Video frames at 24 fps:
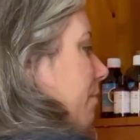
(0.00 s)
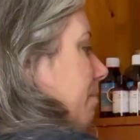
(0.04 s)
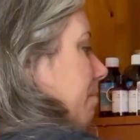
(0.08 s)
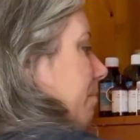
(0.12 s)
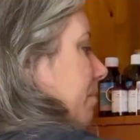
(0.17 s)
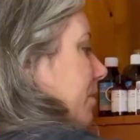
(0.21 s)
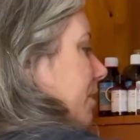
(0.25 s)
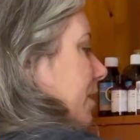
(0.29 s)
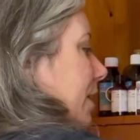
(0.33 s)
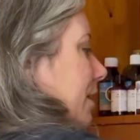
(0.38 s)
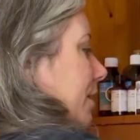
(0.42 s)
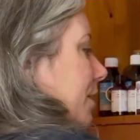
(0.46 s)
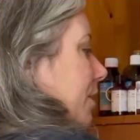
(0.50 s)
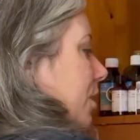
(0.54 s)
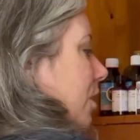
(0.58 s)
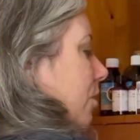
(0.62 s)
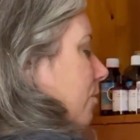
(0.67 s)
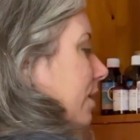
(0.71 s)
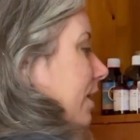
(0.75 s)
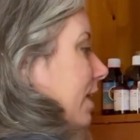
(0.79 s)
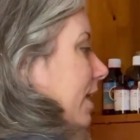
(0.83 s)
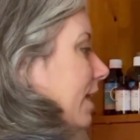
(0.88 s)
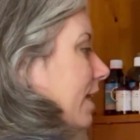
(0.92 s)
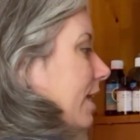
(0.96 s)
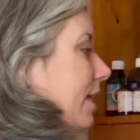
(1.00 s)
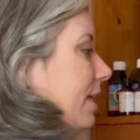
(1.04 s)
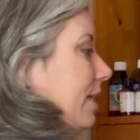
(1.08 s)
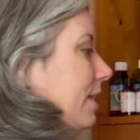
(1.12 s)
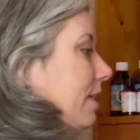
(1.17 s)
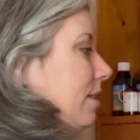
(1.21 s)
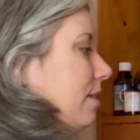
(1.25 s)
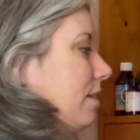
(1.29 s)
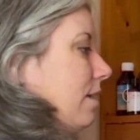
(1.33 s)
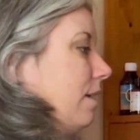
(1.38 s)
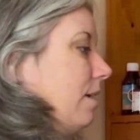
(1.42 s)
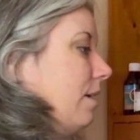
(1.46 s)
So that's going
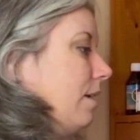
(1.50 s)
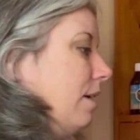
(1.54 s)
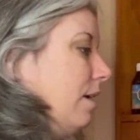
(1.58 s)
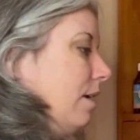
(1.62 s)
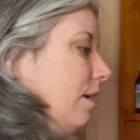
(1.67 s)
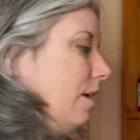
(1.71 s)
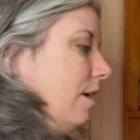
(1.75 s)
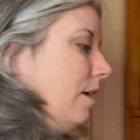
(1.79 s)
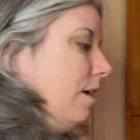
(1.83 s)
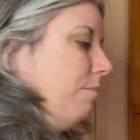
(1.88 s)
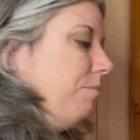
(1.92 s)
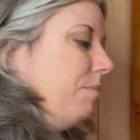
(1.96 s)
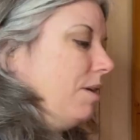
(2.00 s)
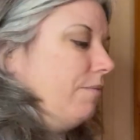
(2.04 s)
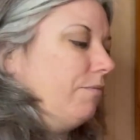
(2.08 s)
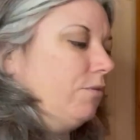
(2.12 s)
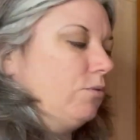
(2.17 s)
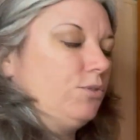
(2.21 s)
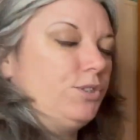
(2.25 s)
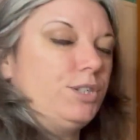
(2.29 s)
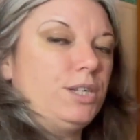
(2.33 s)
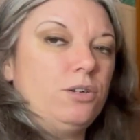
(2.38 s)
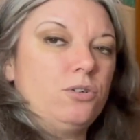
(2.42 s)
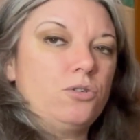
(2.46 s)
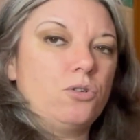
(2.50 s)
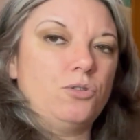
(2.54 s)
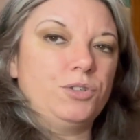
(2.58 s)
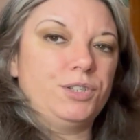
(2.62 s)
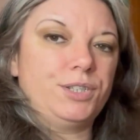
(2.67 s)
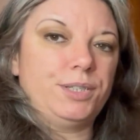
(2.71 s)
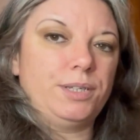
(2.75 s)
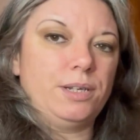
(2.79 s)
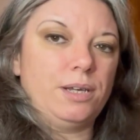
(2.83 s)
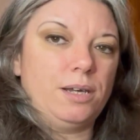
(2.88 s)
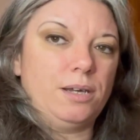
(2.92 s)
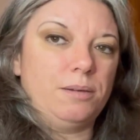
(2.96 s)
in. I've also got
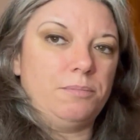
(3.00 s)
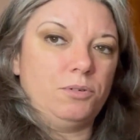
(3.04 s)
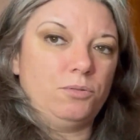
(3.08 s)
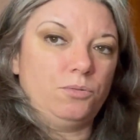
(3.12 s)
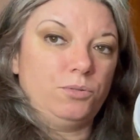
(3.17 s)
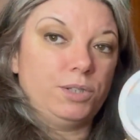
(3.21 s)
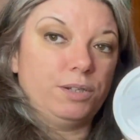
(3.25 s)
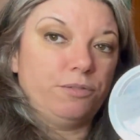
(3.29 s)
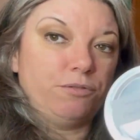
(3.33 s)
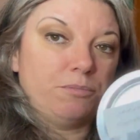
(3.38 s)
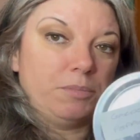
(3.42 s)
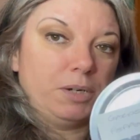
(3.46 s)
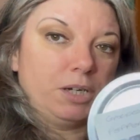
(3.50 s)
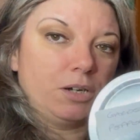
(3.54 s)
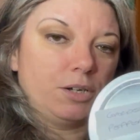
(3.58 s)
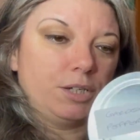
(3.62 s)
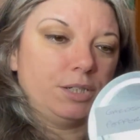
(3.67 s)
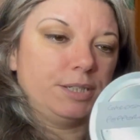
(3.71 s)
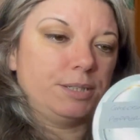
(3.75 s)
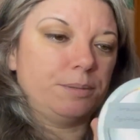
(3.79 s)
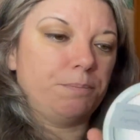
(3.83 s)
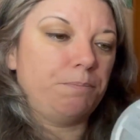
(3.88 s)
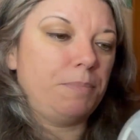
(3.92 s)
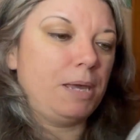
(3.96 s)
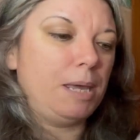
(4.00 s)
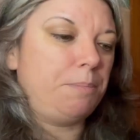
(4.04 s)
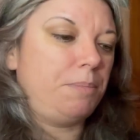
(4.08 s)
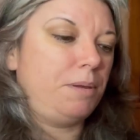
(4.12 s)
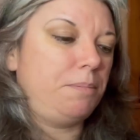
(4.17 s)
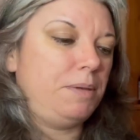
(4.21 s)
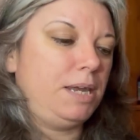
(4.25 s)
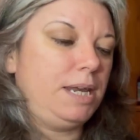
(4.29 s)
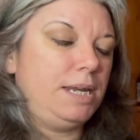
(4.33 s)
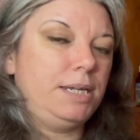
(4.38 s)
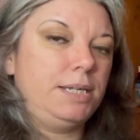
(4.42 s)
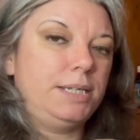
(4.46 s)
some, also from my garden, some
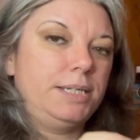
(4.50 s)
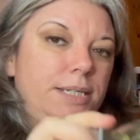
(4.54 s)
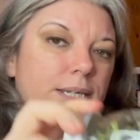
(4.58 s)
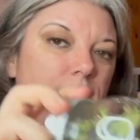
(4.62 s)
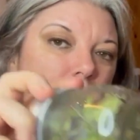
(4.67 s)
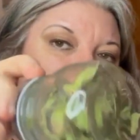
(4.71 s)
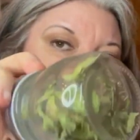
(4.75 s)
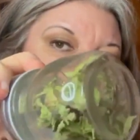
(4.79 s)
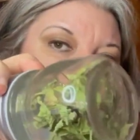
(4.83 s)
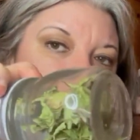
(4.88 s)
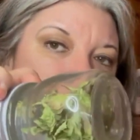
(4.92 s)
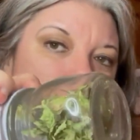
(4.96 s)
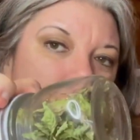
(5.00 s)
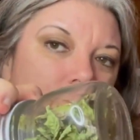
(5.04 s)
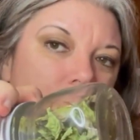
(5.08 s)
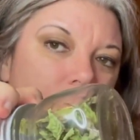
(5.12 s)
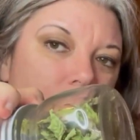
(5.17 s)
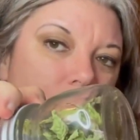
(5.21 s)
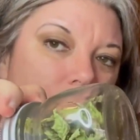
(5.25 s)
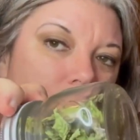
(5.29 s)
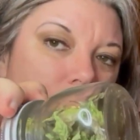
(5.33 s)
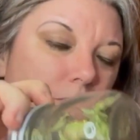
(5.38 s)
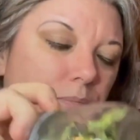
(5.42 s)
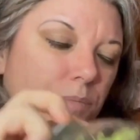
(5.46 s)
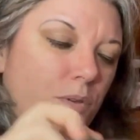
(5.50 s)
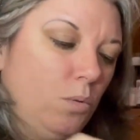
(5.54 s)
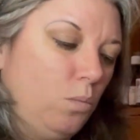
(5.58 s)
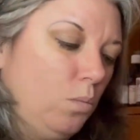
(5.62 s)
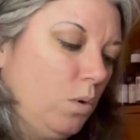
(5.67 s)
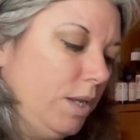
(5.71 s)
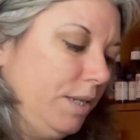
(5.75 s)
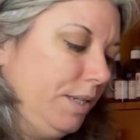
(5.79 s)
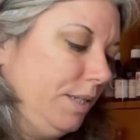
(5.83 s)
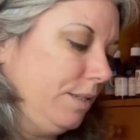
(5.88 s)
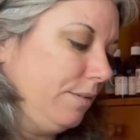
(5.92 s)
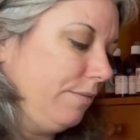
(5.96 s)
peppermint.
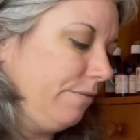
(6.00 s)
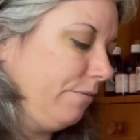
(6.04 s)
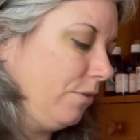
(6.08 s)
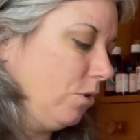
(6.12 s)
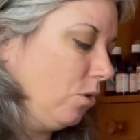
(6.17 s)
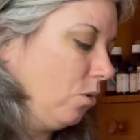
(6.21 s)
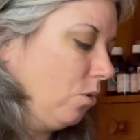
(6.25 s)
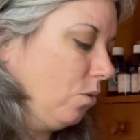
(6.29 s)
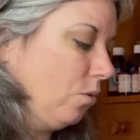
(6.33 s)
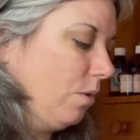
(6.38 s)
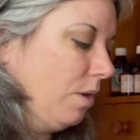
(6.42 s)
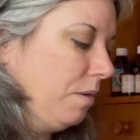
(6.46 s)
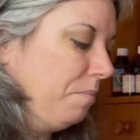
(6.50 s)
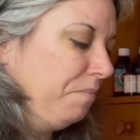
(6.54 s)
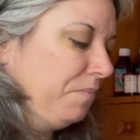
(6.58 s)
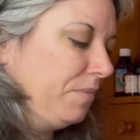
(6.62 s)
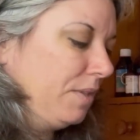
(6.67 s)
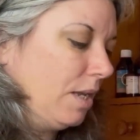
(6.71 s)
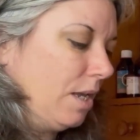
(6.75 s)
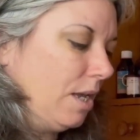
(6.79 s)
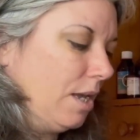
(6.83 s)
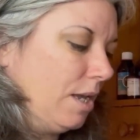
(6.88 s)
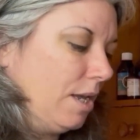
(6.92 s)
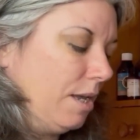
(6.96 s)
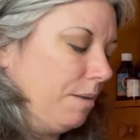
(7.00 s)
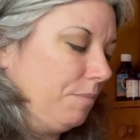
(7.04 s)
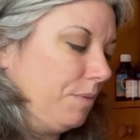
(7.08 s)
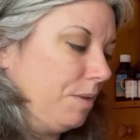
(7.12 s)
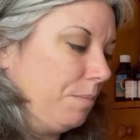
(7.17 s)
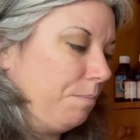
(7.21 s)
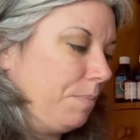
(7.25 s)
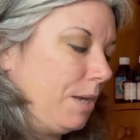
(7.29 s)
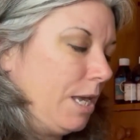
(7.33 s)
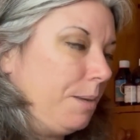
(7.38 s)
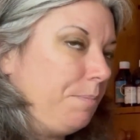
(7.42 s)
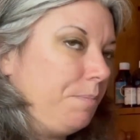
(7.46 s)
Wonderful.
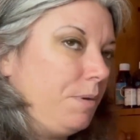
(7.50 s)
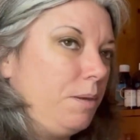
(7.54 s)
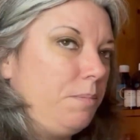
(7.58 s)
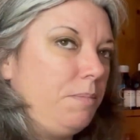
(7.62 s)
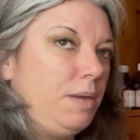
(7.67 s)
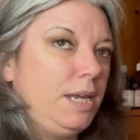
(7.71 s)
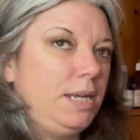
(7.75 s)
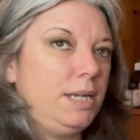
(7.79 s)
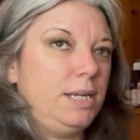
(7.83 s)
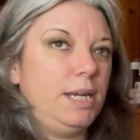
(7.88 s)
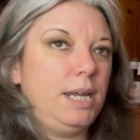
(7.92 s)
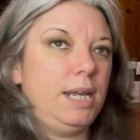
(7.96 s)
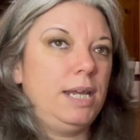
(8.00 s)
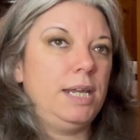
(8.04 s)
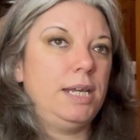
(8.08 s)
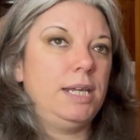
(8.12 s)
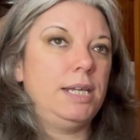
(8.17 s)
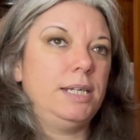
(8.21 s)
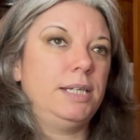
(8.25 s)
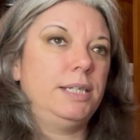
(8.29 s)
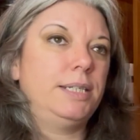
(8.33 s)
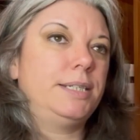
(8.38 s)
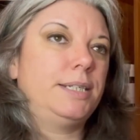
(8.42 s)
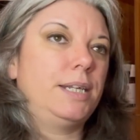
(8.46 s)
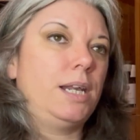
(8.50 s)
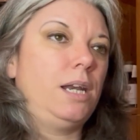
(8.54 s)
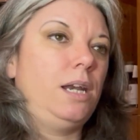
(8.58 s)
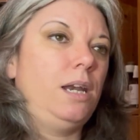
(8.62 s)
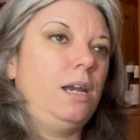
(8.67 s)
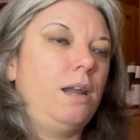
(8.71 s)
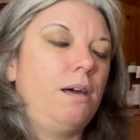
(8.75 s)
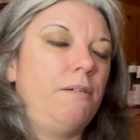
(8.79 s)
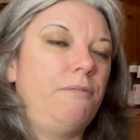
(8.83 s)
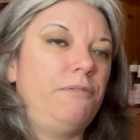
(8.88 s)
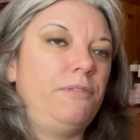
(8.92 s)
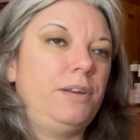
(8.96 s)
Peppermint is
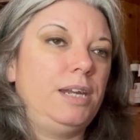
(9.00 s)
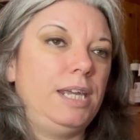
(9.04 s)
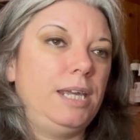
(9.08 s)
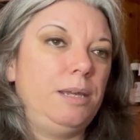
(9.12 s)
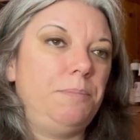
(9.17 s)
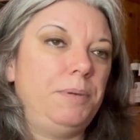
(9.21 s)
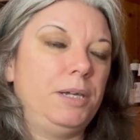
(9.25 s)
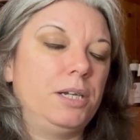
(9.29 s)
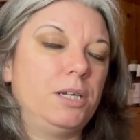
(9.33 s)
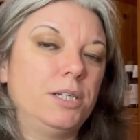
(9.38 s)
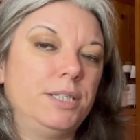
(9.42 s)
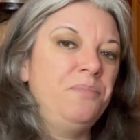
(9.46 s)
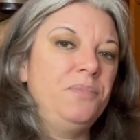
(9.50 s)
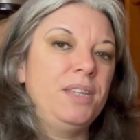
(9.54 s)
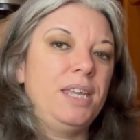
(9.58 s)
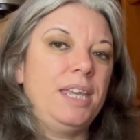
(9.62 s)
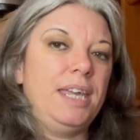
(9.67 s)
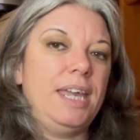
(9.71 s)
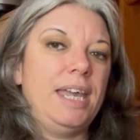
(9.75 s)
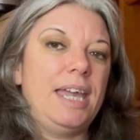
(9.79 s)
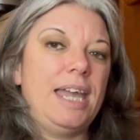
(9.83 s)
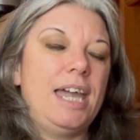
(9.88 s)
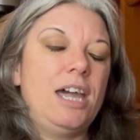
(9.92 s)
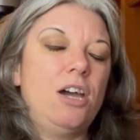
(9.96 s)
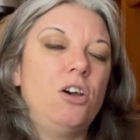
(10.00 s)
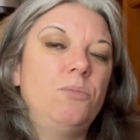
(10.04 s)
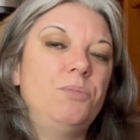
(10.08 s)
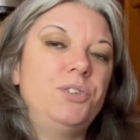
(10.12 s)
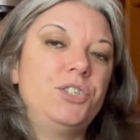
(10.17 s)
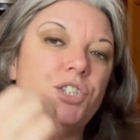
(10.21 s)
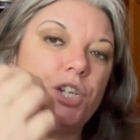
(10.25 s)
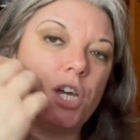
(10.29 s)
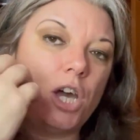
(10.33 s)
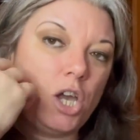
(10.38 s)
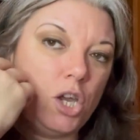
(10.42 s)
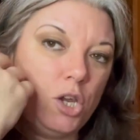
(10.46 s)
lovely because it helps
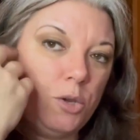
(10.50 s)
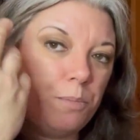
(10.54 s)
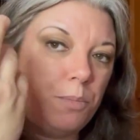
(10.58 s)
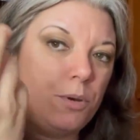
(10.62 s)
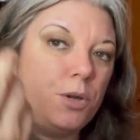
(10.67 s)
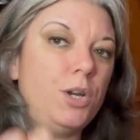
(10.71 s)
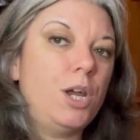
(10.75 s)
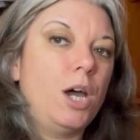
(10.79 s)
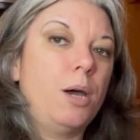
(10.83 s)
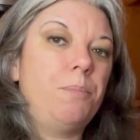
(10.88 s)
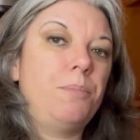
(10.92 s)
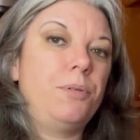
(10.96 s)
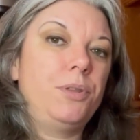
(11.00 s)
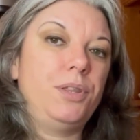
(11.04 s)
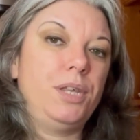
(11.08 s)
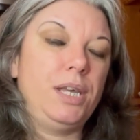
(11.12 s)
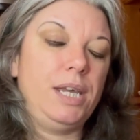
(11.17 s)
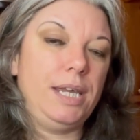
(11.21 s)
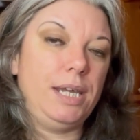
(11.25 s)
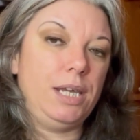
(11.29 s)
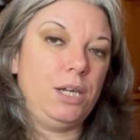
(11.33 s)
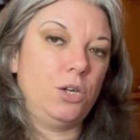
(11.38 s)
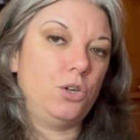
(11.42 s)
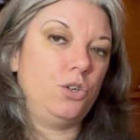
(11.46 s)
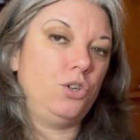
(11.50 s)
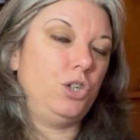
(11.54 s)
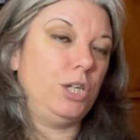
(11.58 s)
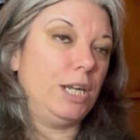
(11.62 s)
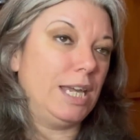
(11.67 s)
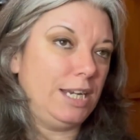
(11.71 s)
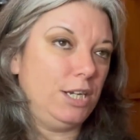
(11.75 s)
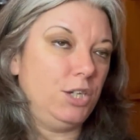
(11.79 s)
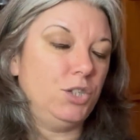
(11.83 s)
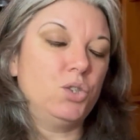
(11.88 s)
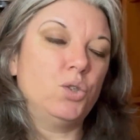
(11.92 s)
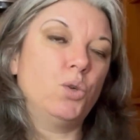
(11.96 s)
to open up the
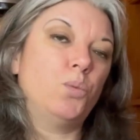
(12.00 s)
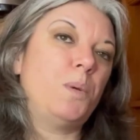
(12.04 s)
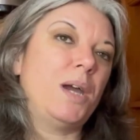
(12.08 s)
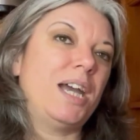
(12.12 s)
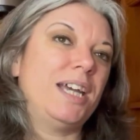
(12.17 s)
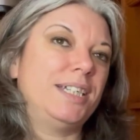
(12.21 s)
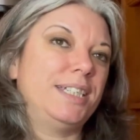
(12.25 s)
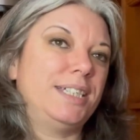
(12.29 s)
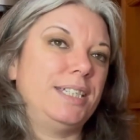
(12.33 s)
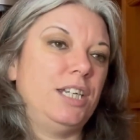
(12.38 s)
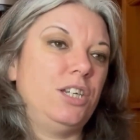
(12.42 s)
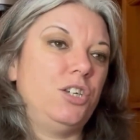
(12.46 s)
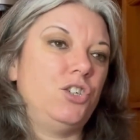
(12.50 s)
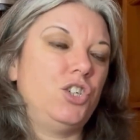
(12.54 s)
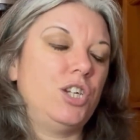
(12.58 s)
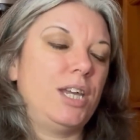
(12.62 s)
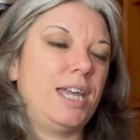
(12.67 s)
nasal passage.